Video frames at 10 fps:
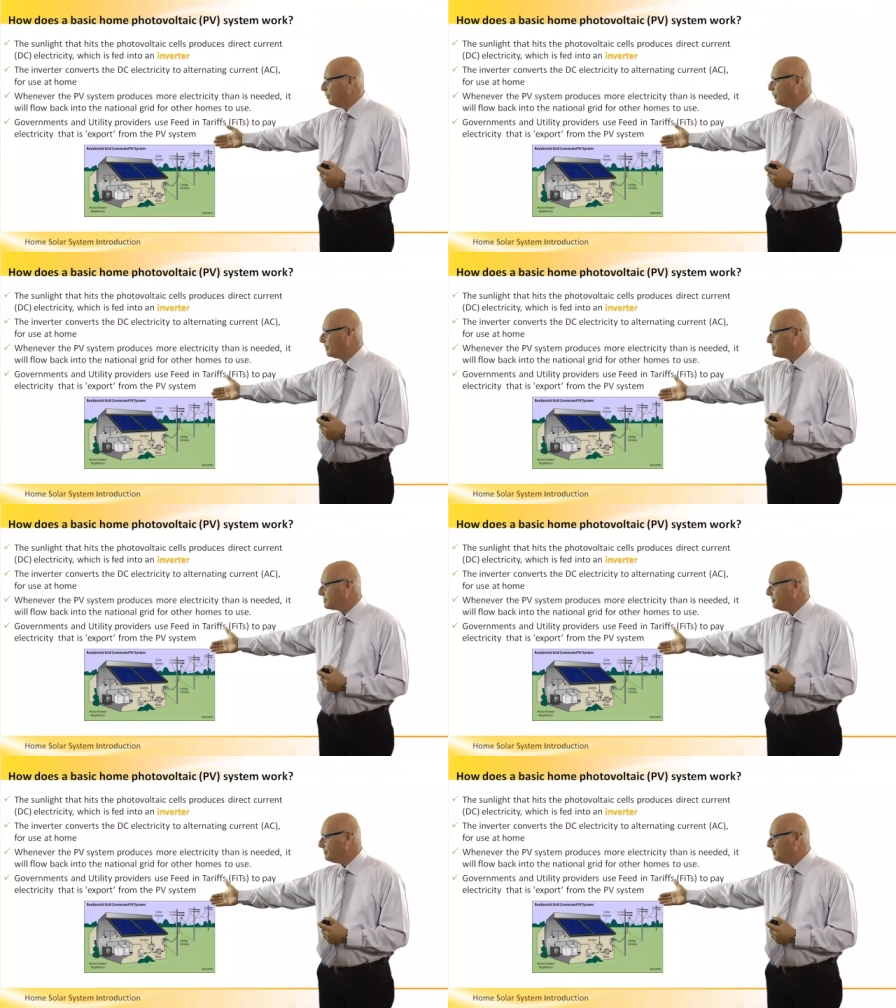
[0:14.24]
We can
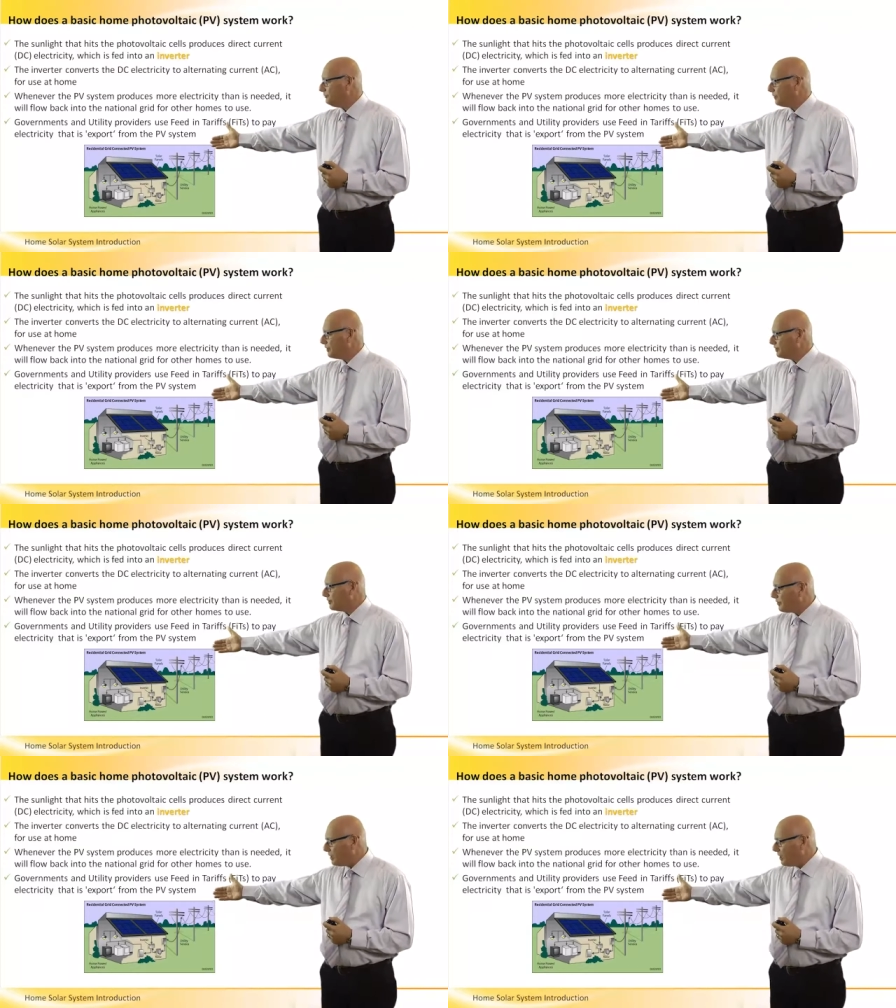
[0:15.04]
see the
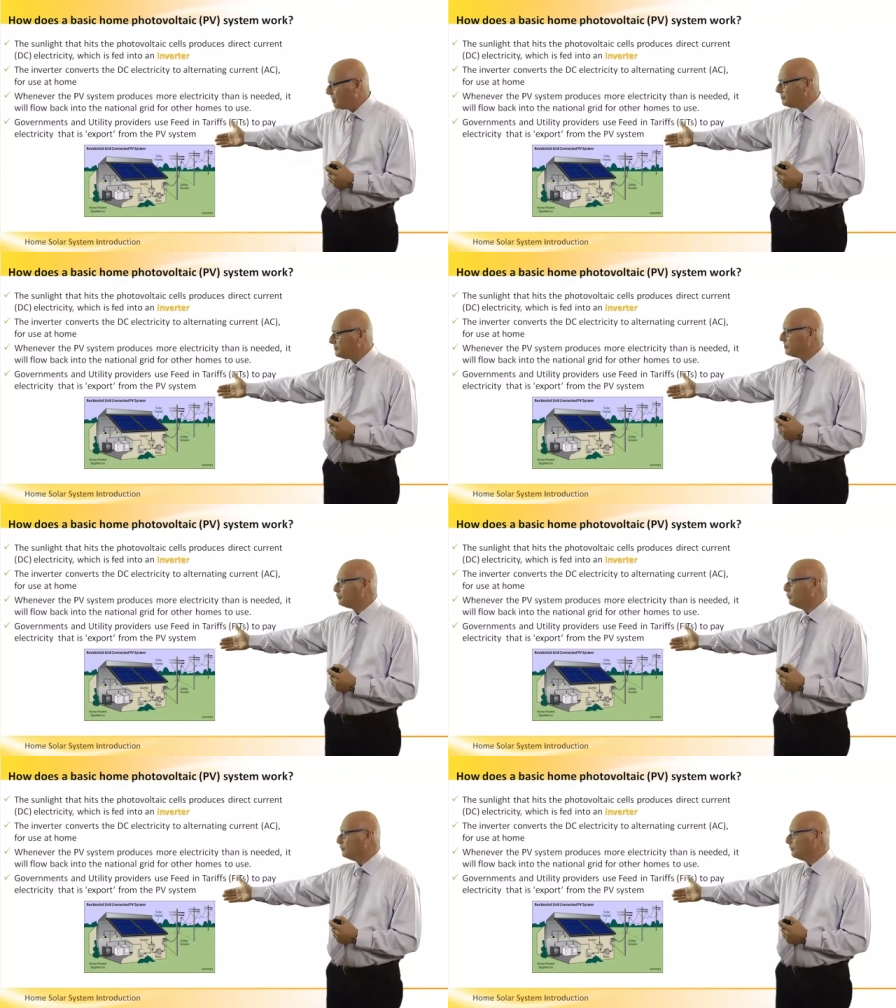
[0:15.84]
inverter under the
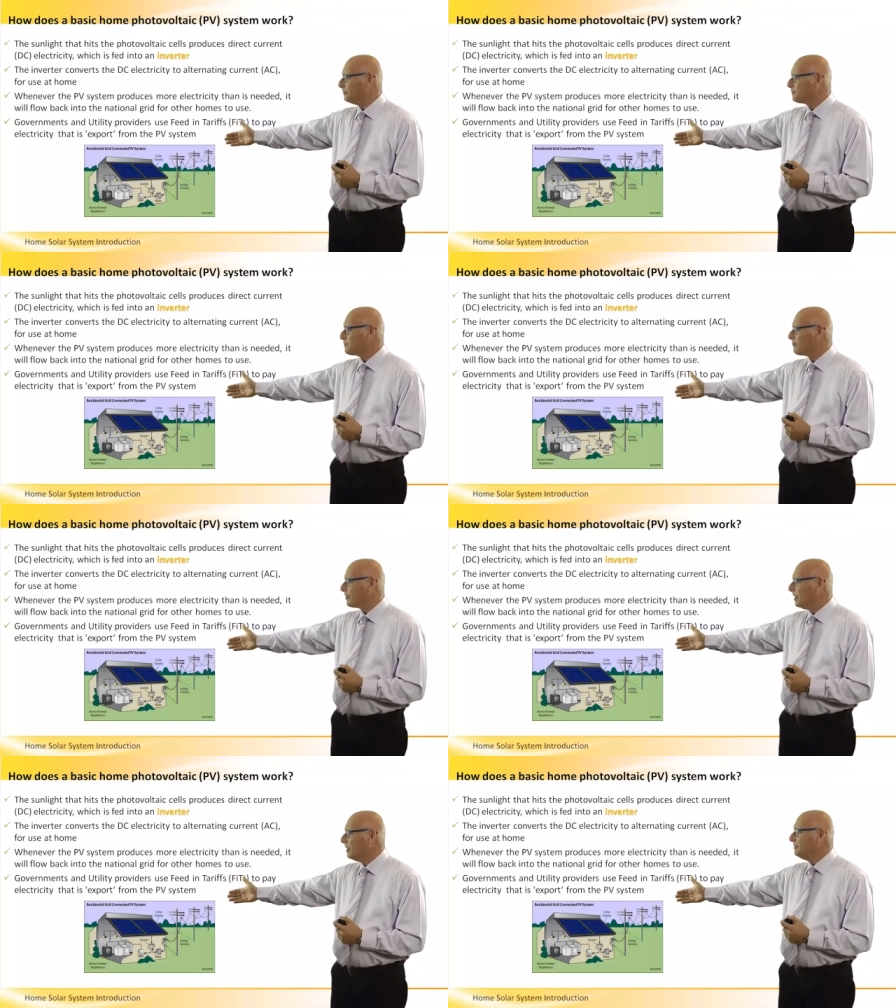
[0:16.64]
roof.
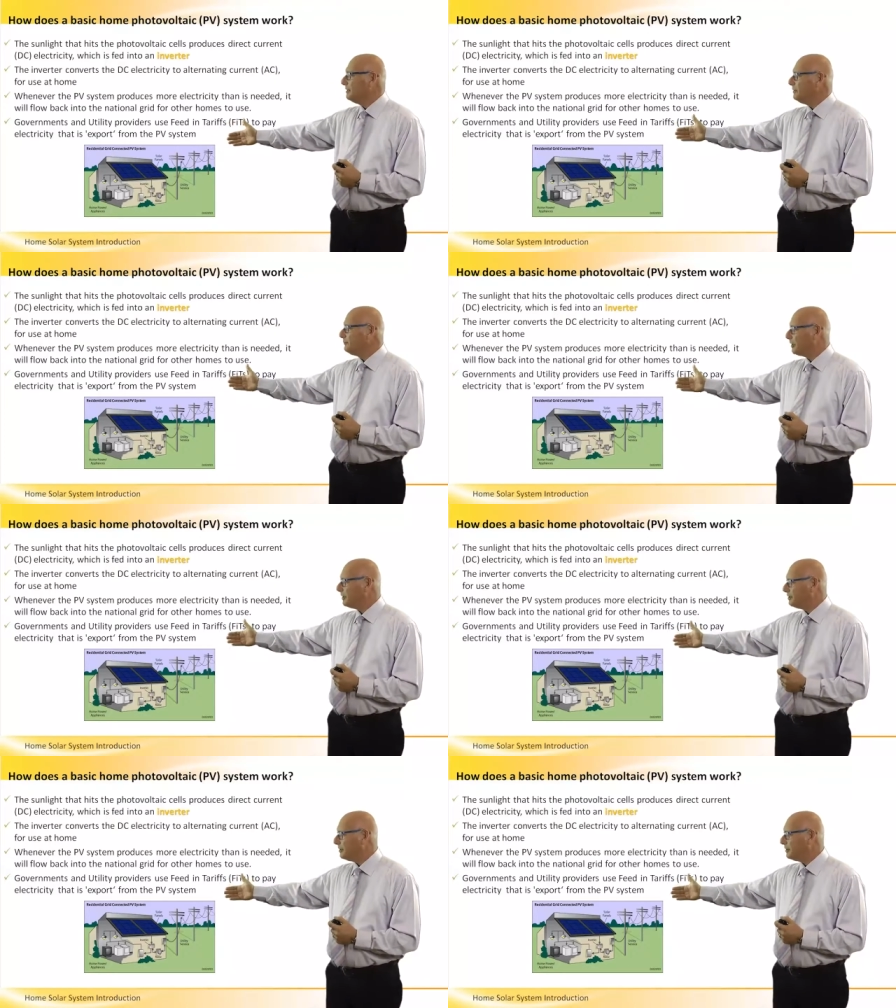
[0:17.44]
The
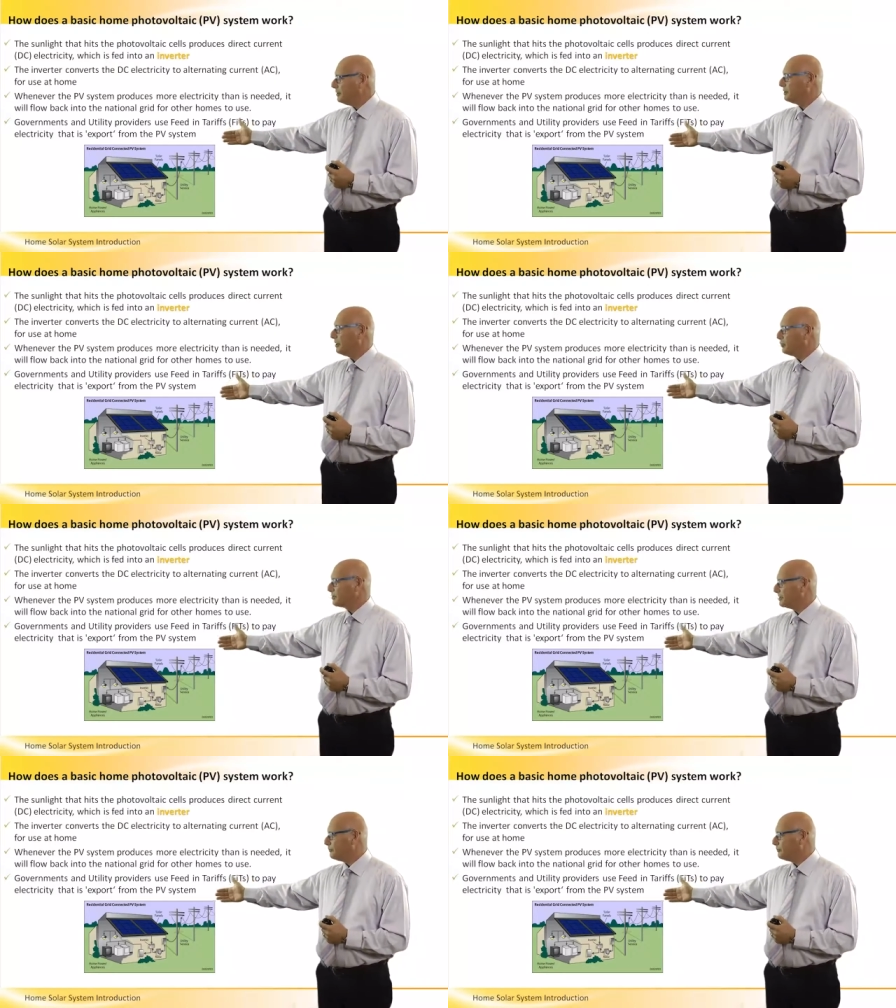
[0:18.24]
inverter, like we said